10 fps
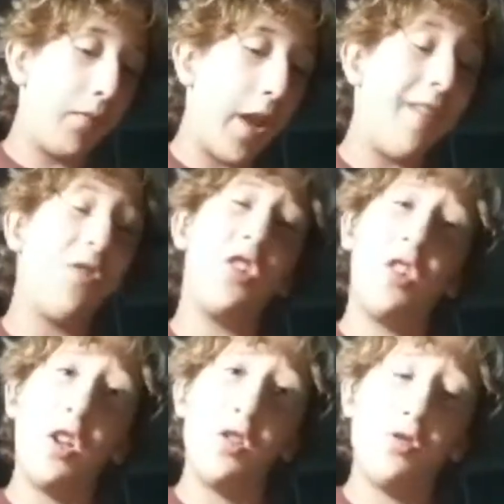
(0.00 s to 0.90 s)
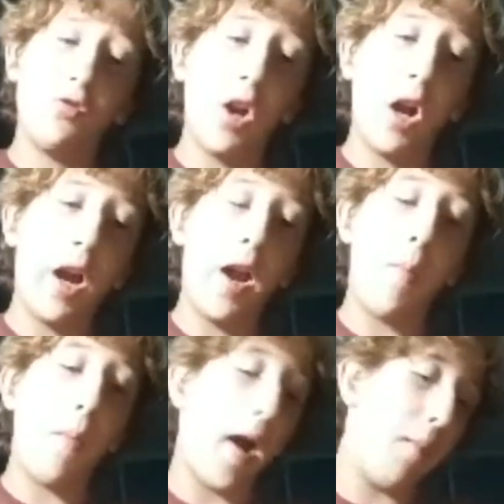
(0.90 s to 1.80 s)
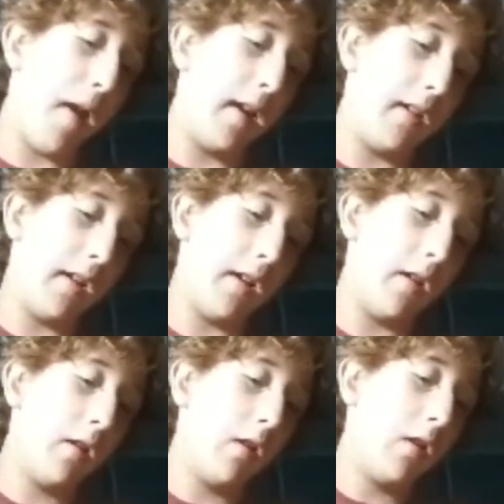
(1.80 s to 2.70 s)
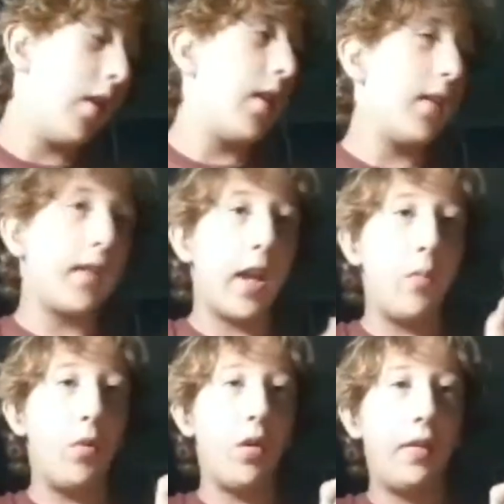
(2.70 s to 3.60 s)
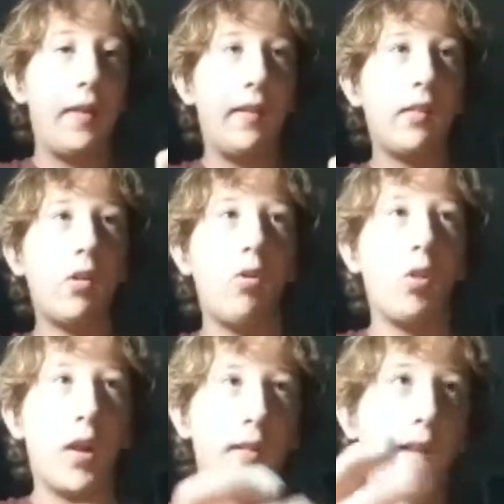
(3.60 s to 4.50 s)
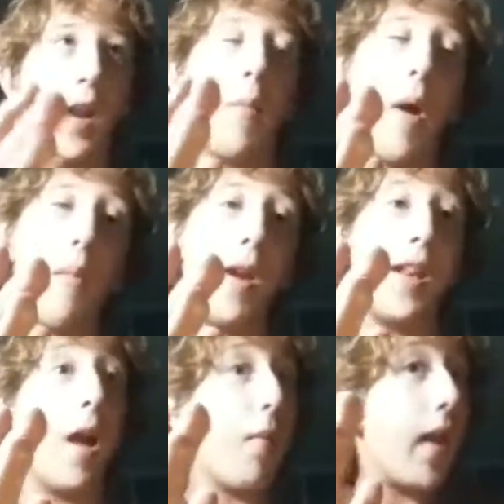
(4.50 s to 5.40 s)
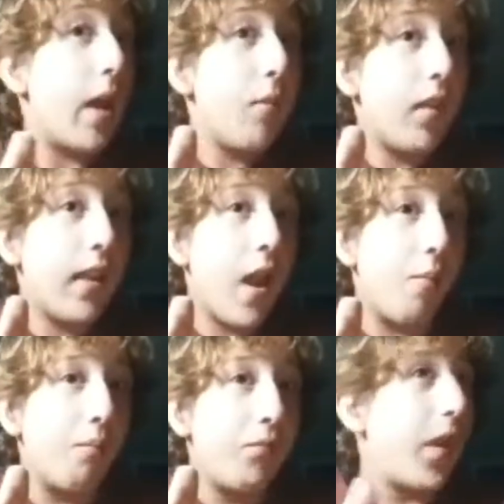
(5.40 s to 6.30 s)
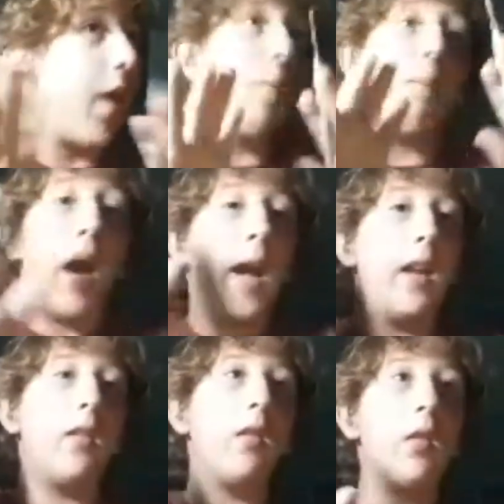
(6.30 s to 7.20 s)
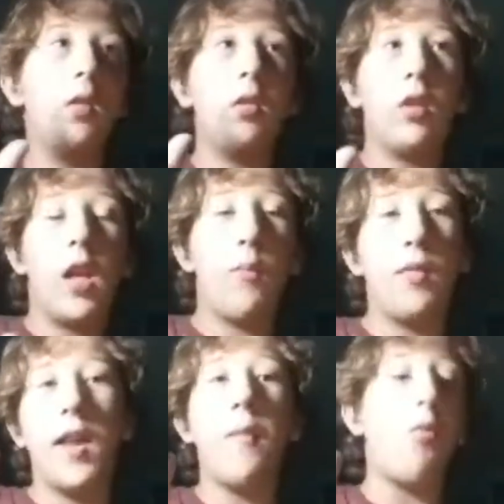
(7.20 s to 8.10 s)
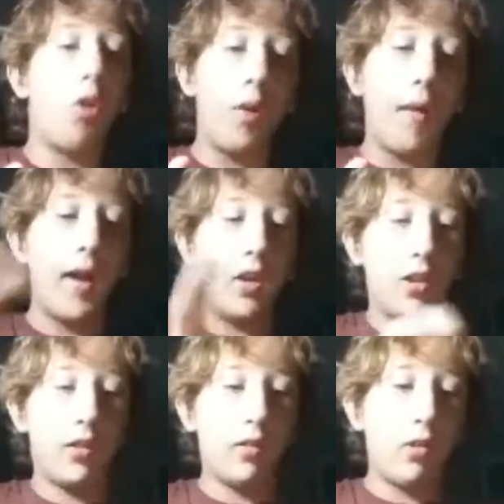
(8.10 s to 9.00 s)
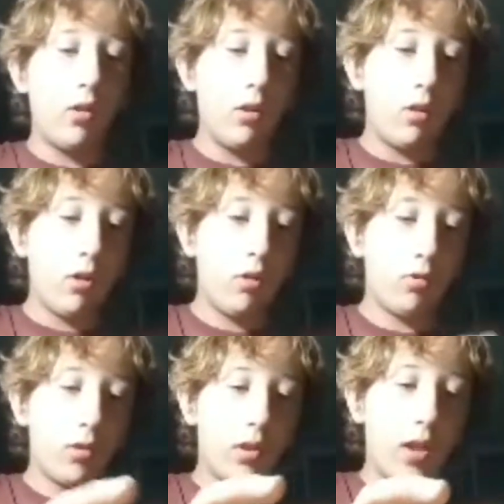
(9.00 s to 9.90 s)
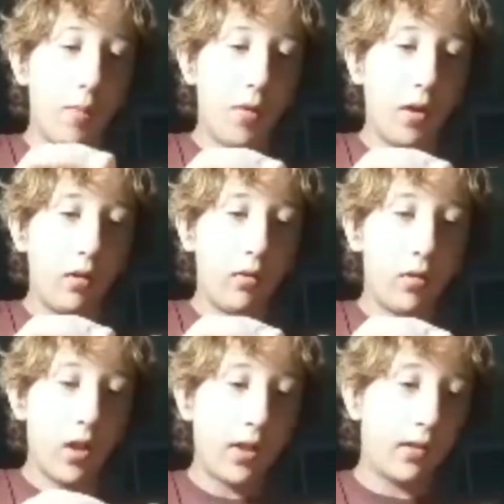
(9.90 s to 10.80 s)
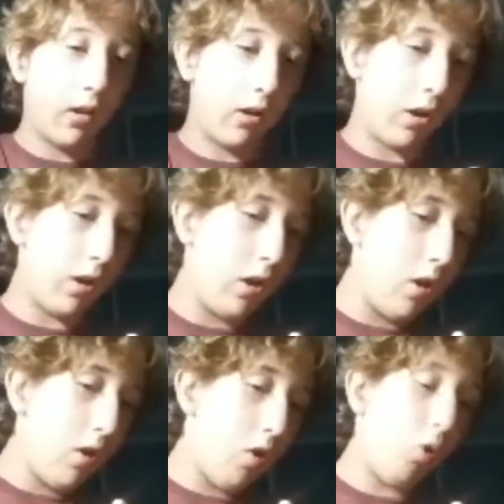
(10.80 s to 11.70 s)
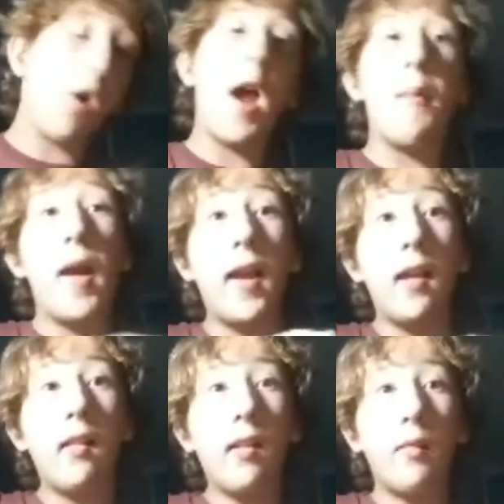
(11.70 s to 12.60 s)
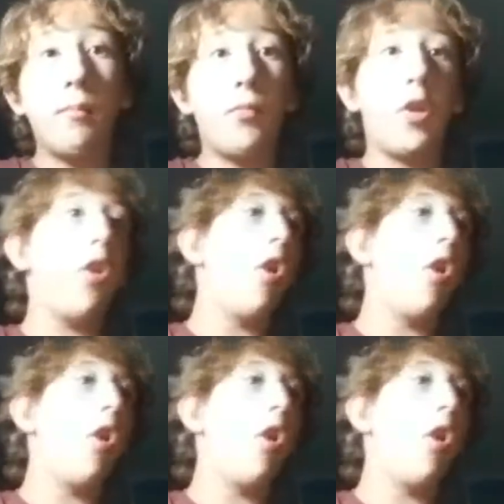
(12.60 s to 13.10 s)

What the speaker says: After it does dry, I might paint it. Same with the skull. Like I said, I might paint it. I might keep it the same. I might keep it the same, or I might just, oh, it's tipping. That's not good. Or I might get some. Who